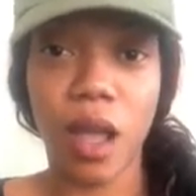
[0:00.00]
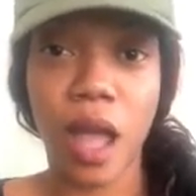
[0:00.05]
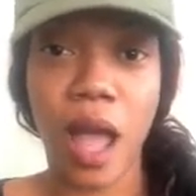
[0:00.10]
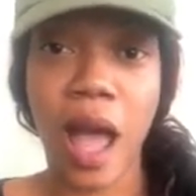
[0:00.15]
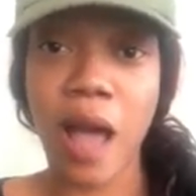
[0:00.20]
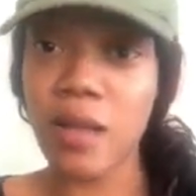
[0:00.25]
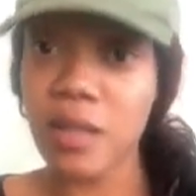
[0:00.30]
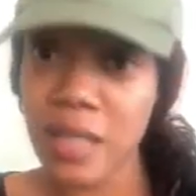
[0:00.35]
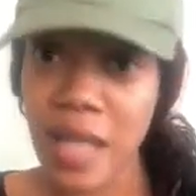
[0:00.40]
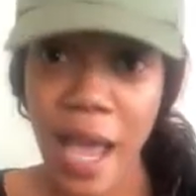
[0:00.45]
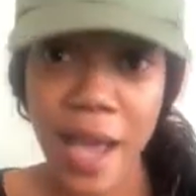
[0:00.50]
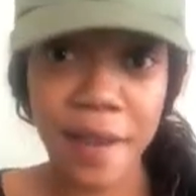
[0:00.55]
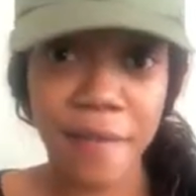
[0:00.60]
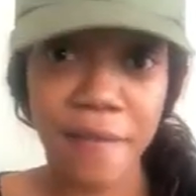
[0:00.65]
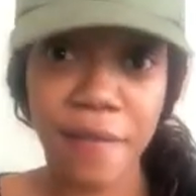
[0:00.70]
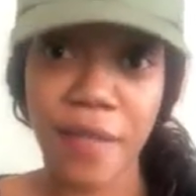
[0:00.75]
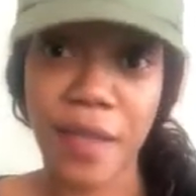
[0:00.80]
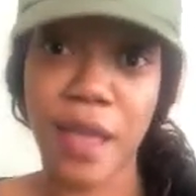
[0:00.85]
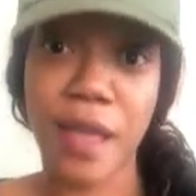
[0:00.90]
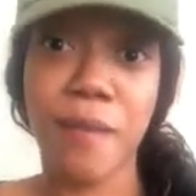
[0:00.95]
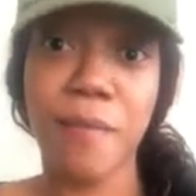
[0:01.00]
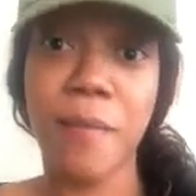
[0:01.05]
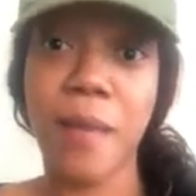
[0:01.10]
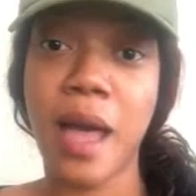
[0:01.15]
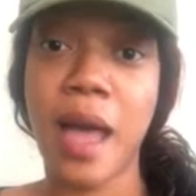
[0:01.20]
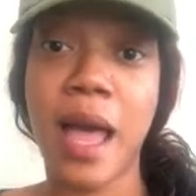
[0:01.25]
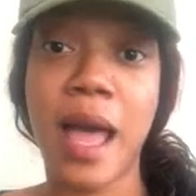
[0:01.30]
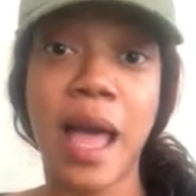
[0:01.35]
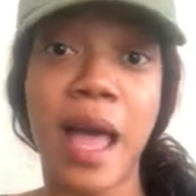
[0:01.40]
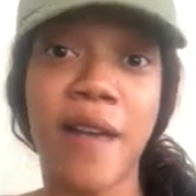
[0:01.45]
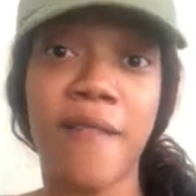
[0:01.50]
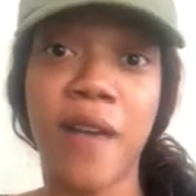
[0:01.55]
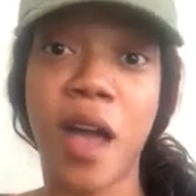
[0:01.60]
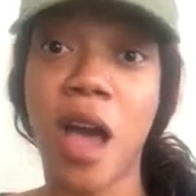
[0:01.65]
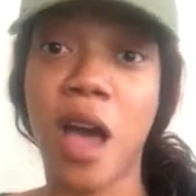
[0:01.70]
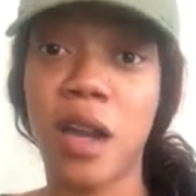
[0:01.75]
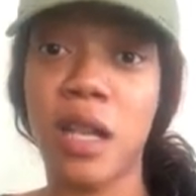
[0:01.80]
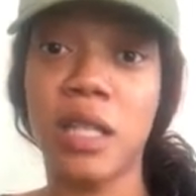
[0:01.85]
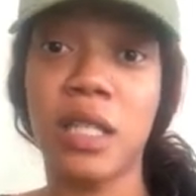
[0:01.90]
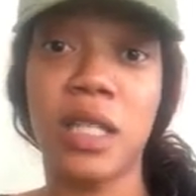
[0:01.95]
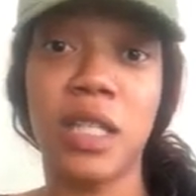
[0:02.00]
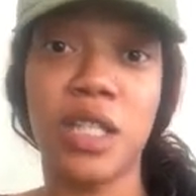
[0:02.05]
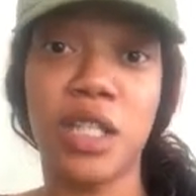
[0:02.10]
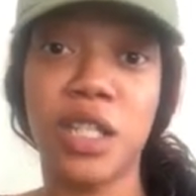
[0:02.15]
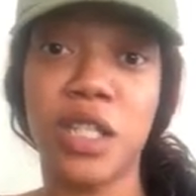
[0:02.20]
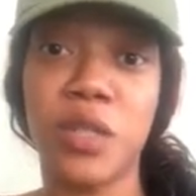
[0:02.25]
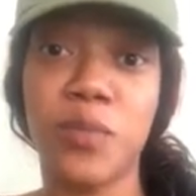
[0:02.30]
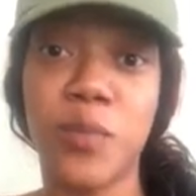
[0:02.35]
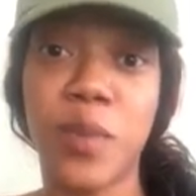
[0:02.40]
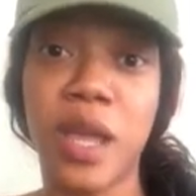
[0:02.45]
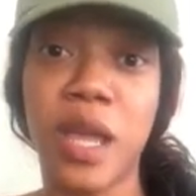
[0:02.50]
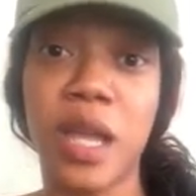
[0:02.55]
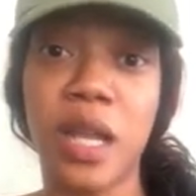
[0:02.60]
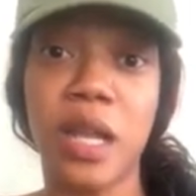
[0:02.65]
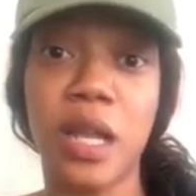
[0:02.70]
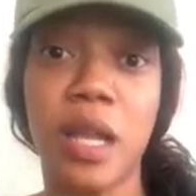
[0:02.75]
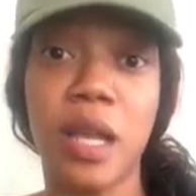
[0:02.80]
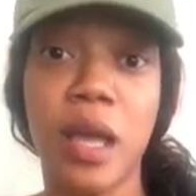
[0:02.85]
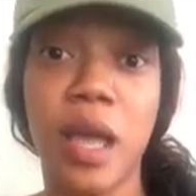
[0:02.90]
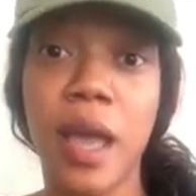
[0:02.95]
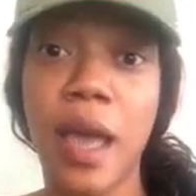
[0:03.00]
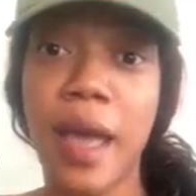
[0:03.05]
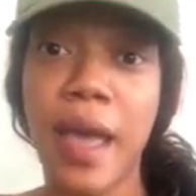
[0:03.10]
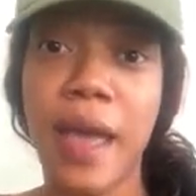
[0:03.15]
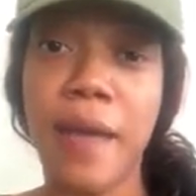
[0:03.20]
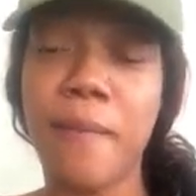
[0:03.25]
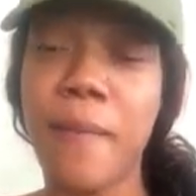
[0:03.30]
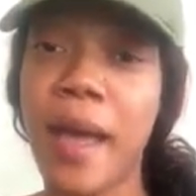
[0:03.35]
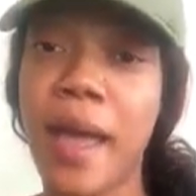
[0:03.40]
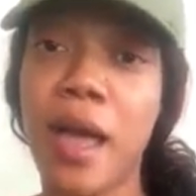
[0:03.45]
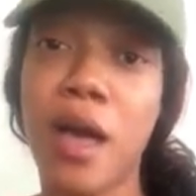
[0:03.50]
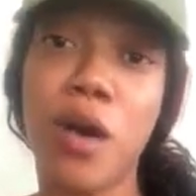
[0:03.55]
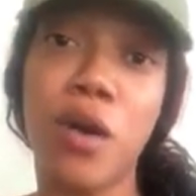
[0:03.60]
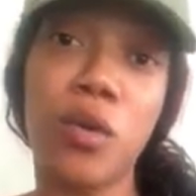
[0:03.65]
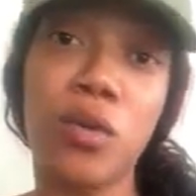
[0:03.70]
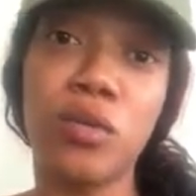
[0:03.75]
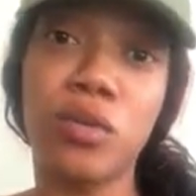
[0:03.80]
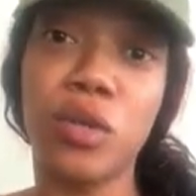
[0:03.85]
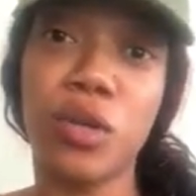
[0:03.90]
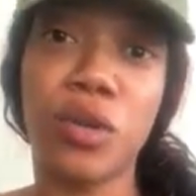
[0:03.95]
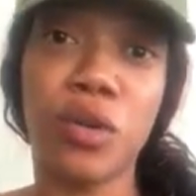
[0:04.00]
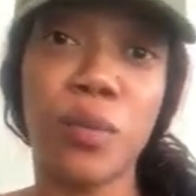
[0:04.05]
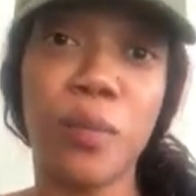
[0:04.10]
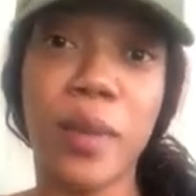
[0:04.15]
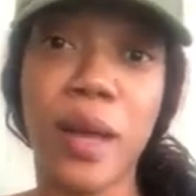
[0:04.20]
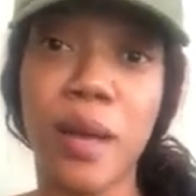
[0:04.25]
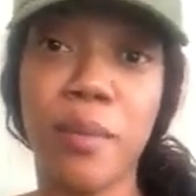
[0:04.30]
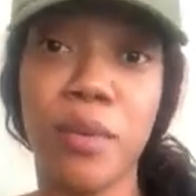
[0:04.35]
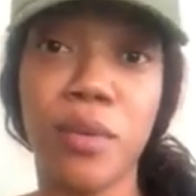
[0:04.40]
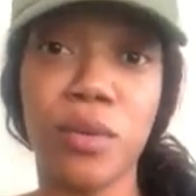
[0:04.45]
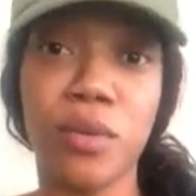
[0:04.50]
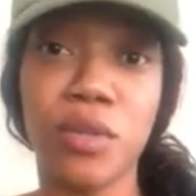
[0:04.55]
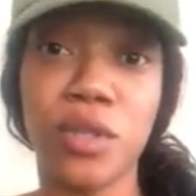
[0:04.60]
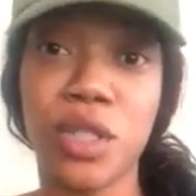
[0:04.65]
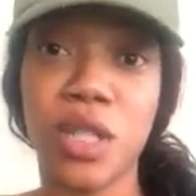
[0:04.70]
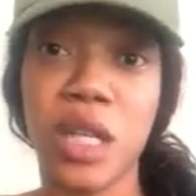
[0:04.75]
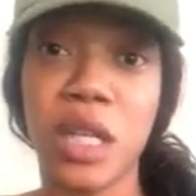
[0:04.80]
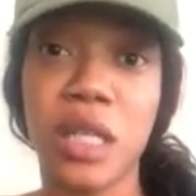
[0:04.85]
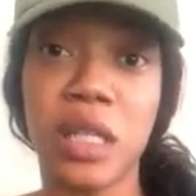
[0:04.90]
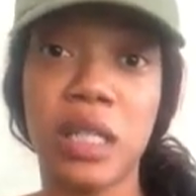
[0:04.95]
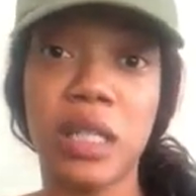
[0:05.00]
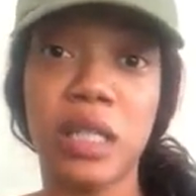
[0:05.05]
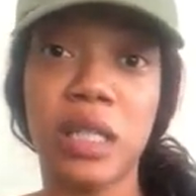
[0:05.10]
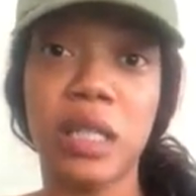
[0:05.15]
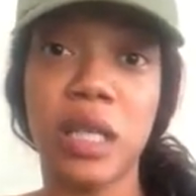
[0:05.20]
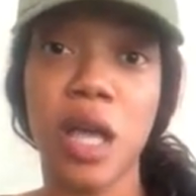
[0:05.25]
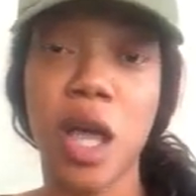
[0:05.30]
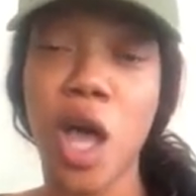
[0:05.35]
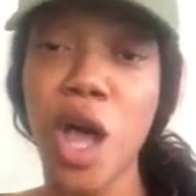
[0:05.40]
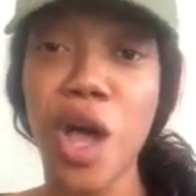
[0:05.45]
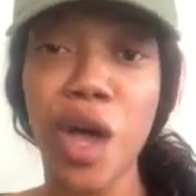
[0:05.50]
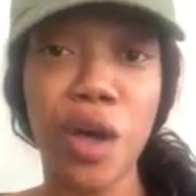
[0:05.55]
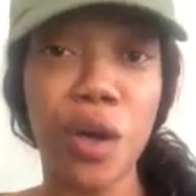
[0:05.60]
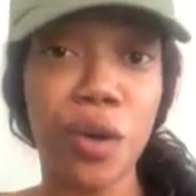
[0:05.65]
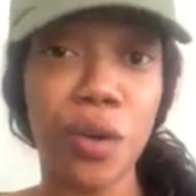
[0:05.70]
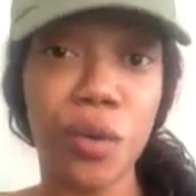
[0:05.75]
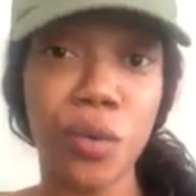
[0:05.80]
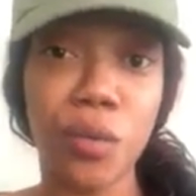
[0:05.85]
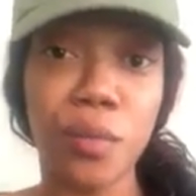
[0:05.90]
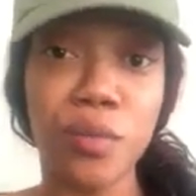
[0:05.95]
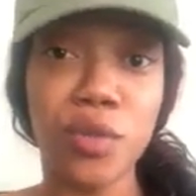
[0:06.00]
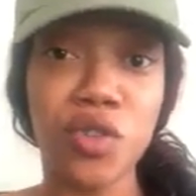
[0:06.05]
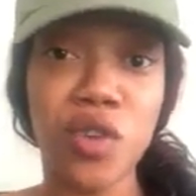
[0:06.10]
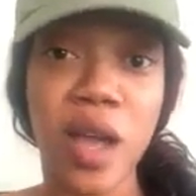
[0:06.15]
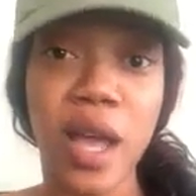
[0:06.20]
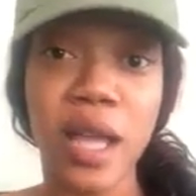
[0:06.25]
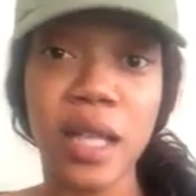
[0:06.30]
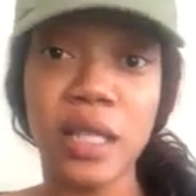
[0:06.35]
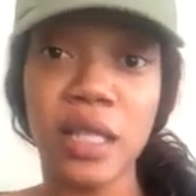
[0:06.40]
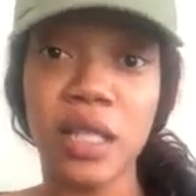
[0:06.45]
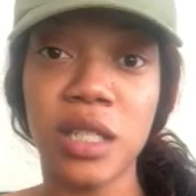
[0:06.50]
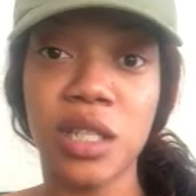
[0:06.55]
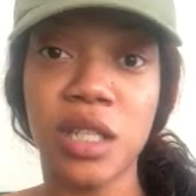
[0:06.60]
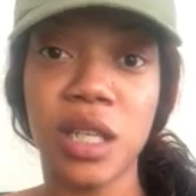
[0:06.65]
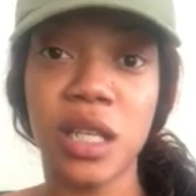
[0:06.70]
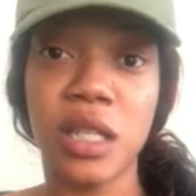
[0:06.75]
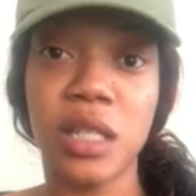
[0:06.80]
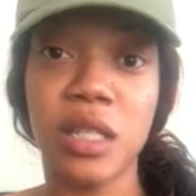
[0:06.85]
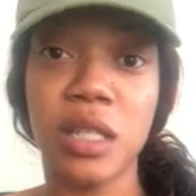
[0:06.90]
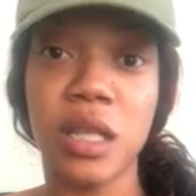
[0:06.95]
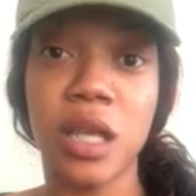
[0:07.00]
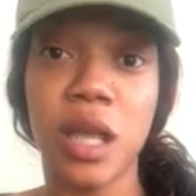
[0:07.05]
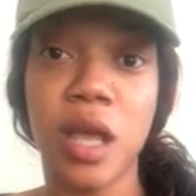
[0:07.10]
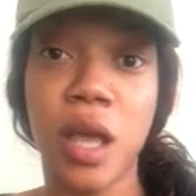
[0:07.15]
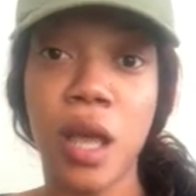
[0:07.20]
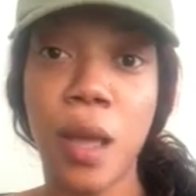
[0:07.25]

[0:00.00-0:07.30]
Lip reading: Outside of them, I've honestly just been in my own little bubble, just home, trying to just